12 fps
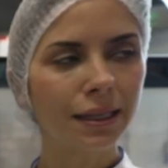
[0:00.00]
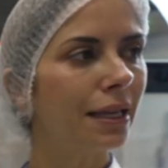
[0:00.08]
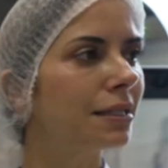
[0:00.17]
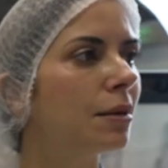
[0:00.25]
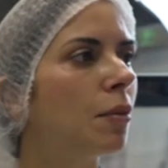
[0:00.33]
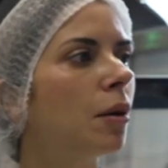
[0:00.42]

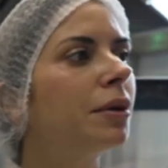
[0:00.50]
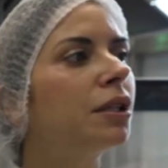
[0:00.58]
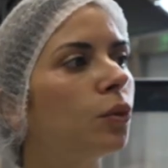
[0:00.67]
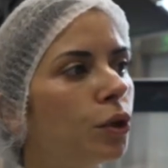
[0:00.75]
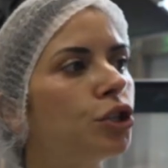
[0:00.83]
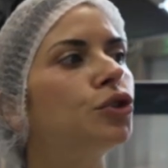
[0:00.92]
that's the moment
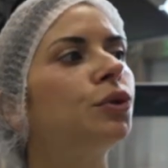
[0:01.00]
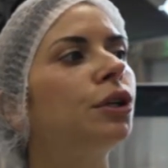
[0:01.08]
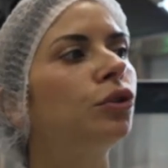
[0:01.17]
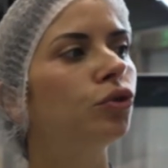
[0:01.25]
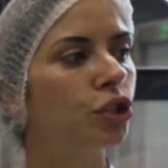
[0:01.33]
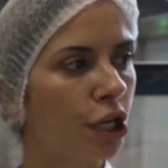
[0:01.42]
in which you
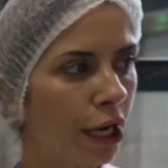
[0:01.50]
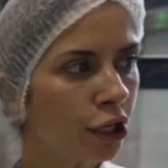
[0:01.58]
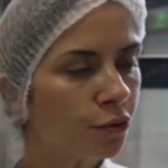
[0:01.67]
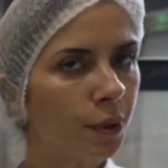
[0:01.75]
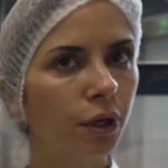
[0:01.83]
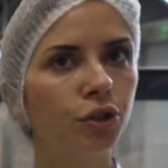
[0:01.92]
need to
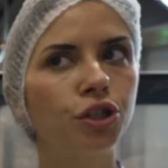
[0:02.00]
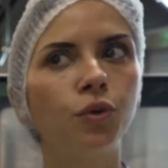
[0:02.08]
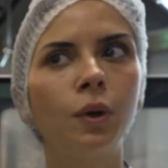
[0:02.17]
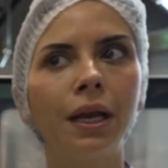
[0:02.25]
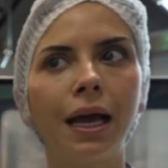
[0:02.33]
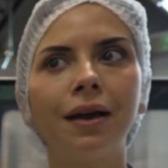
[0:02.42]
change, because you
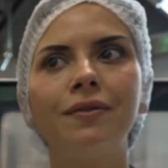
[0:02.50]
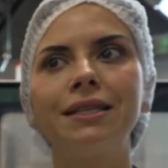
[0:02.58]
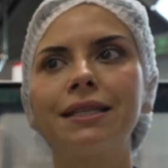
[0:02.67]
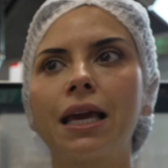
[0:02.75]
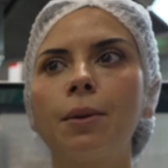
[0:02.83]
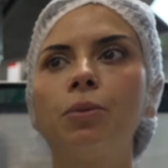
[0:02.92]
will have
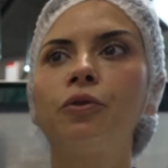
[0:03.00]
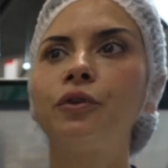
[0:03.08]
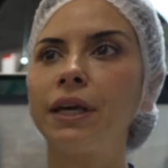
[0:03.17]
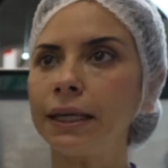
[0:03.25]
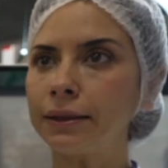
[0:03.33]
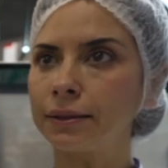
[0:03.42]
escape of
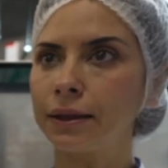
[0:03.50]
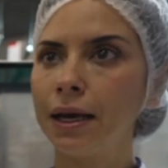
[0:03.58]
heat,